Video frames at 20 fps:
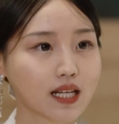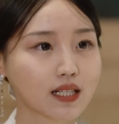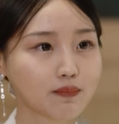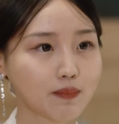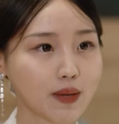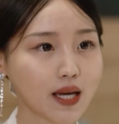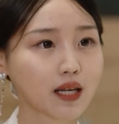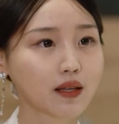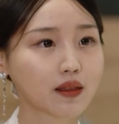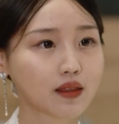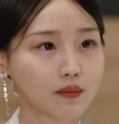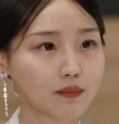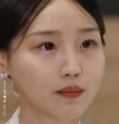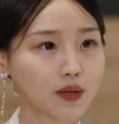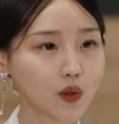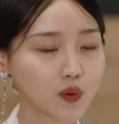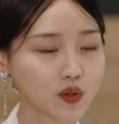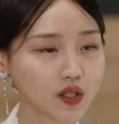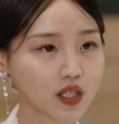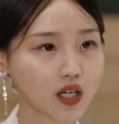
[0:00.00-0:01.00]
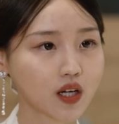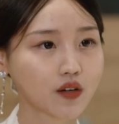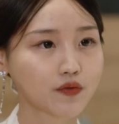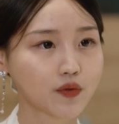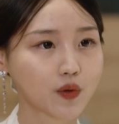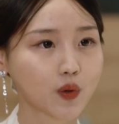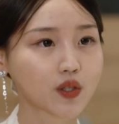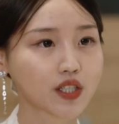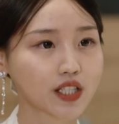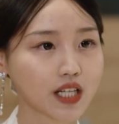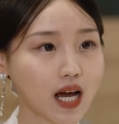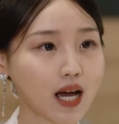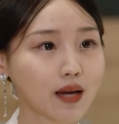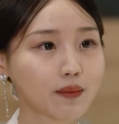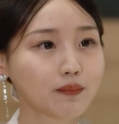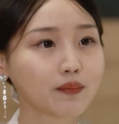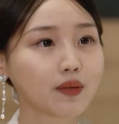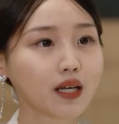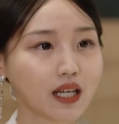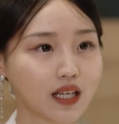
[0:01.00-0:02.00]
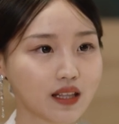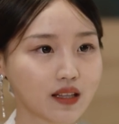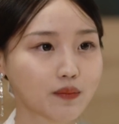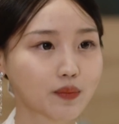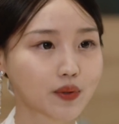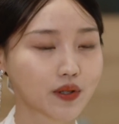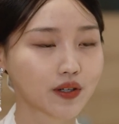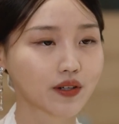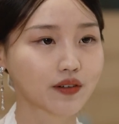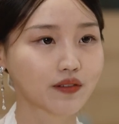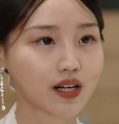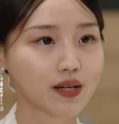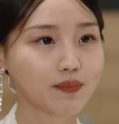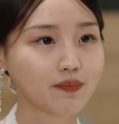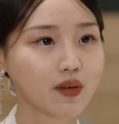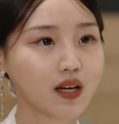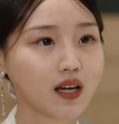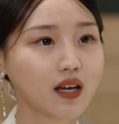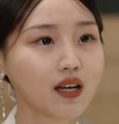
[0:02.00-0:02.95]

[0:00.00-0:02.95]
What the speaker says: and make the most of your time in the program.